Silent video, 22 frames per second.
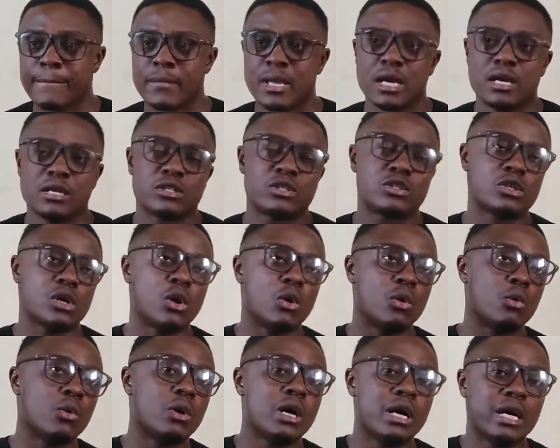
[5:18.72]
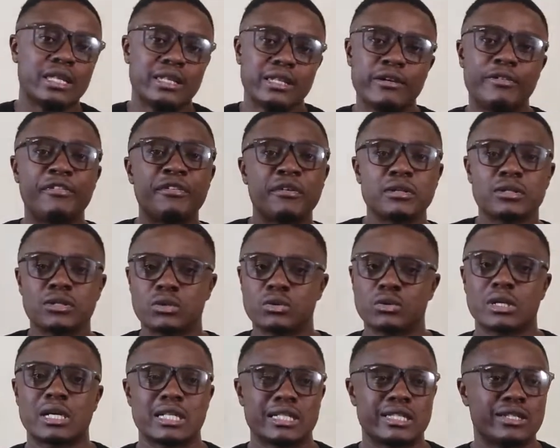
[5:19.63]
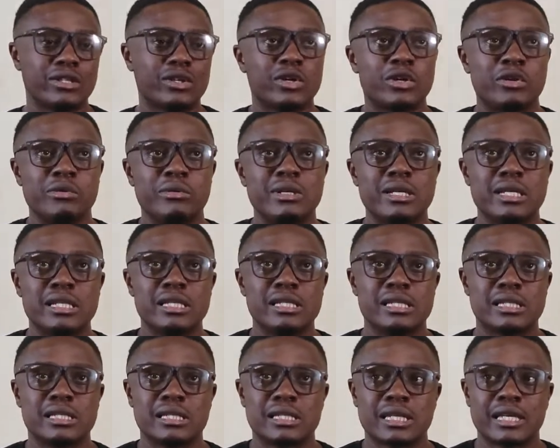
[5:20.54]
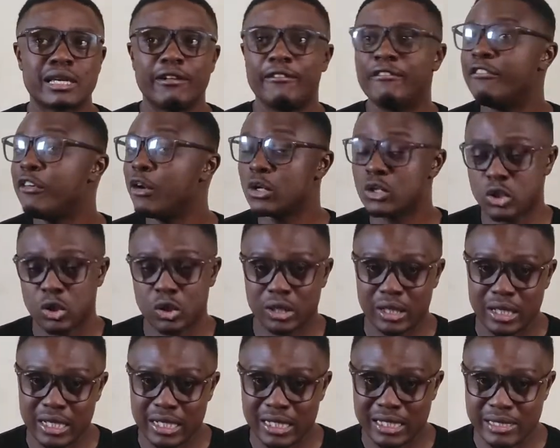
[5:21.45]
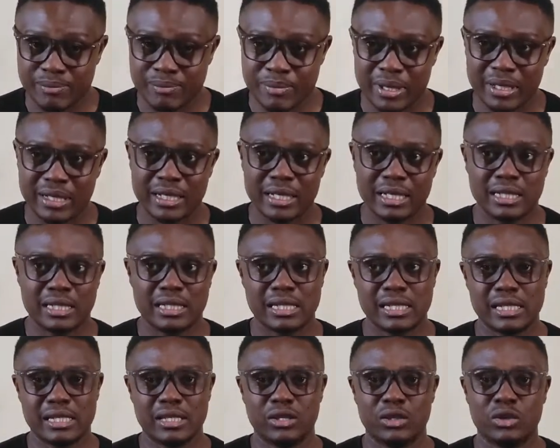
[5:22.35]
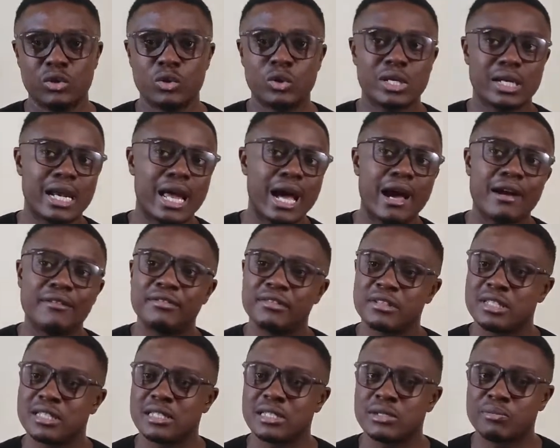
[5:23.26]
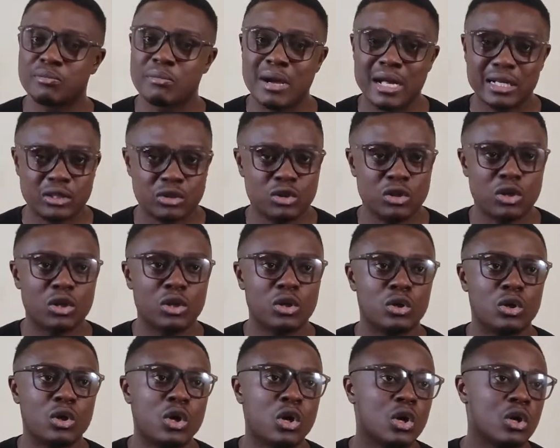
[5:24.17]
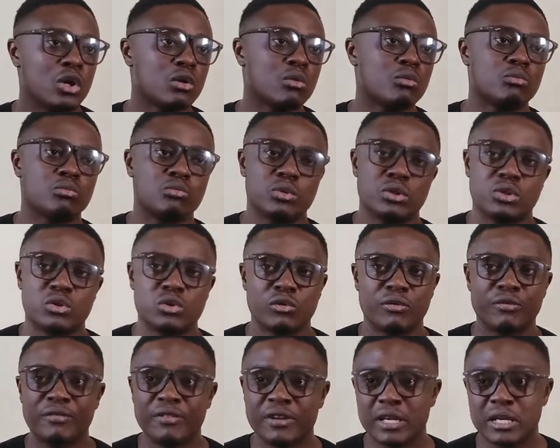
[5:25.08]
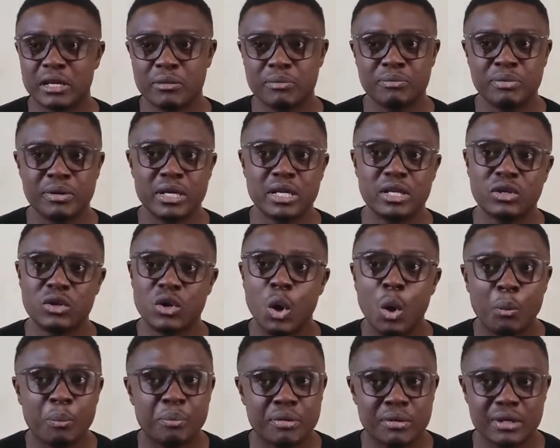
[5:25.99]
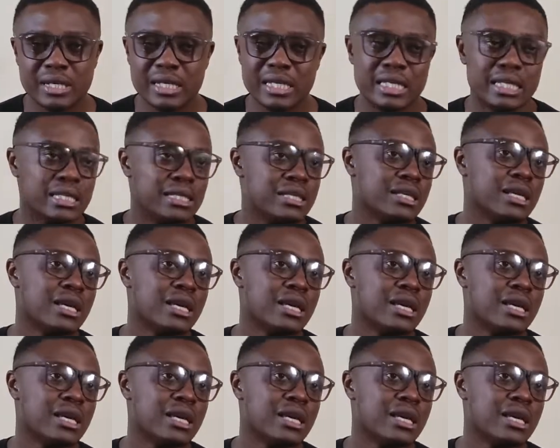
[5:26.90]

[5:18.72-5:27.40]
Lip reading: So The first two categories can function independently. You can have a smart door lock with your fingerprint, open it.